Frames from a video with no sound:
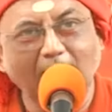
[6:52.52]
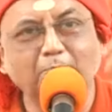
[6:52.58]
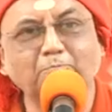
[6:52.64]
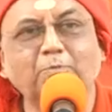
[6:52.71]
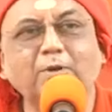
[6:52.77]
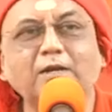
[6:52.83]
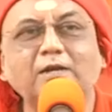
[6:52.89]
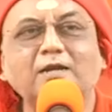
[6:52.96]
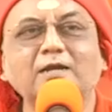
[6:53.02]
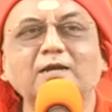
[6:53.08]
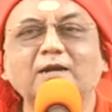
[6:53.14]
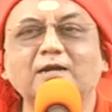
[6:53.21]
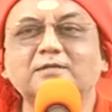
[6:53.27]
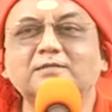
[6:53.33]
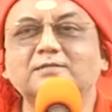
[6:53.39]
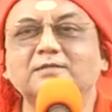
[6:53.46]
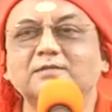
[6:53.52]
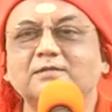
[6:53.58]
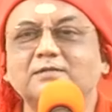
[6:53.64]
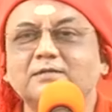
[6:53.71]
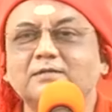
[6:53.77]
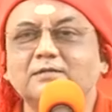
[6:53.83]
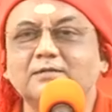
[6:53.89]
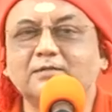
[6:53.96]
completely gets
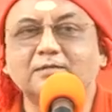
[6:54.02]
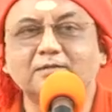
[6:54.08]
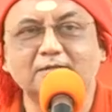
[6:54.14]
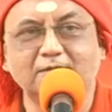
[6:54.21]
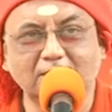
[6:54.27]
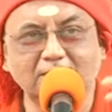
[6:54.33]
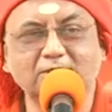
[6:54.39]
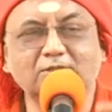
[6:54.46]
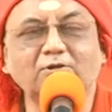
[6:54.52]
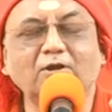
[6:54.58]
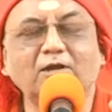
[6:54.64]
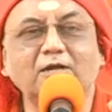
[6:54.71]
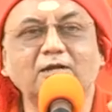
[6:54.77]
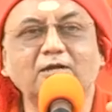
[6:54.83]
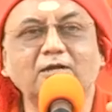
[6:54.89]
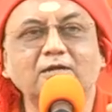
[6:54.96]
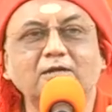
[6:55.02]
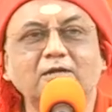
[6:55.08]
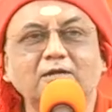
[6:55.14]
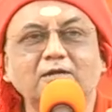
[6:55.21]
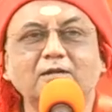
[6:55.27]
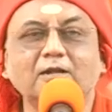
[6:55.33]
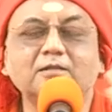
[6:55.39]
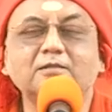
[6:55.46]
destroyed,
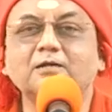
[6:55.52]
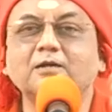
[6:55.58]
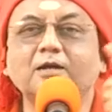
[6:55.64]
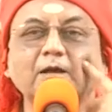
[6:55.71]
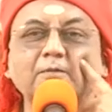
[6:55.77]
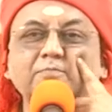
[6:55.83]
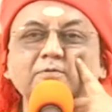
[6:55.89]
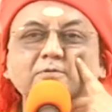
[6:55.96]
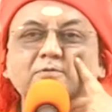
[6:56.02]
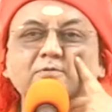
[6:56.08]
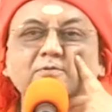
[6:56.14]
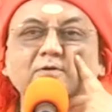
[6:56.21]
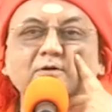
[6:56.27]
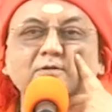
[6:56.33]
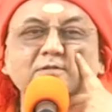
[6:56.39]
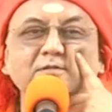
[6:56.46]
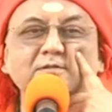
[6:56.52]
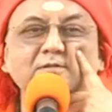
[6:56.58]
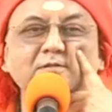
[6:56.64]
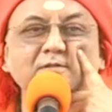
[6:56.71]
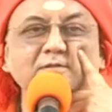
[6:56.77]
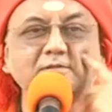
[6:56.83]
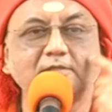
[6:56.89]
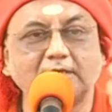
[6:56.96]
nothing happens to
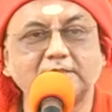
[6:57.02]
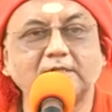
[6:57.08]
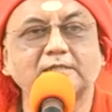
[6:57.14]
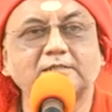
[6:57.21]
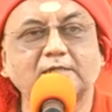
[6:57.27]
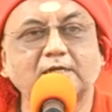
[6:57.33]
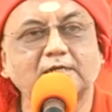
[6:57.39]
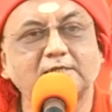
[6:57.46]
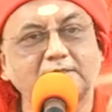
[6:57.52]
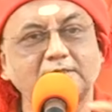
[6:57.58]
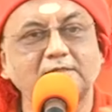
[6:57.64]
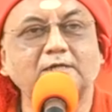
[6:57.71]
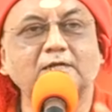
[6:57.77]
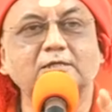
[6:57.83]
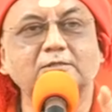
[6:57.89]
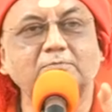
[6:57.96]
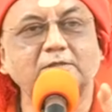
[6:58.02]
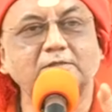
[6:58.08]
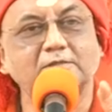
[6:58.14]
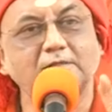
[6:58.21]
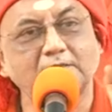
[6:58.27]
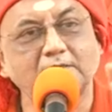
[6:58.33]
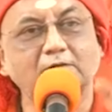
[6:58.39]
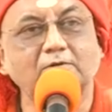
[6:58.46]
consciousness. That destruction takes
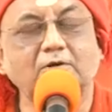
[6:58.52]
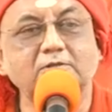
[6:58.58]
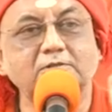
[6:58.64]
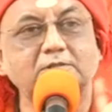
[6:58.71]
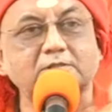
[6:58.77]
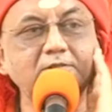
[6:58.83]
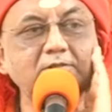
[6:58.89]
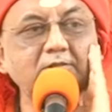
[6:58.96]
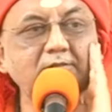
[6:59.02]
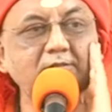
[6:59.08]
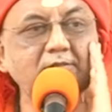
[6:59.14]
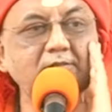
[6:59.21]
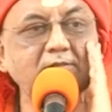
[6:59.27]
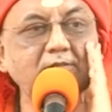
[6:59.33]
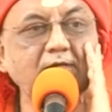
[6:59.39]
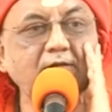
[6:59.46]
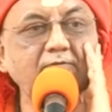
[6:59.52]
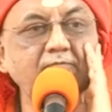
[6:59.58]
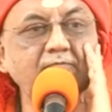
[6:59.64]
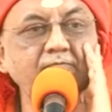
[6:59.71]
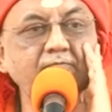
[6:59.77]
place in the consciousness itself.